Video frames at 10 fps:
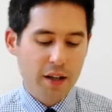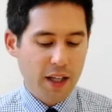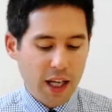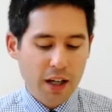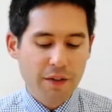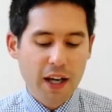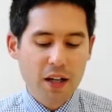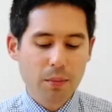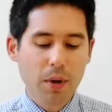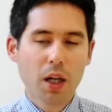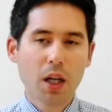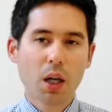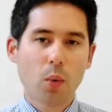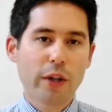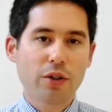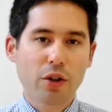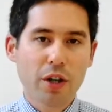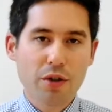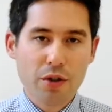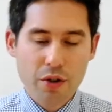and the king of Edom went
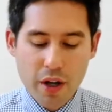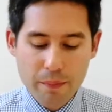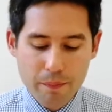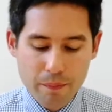down to him.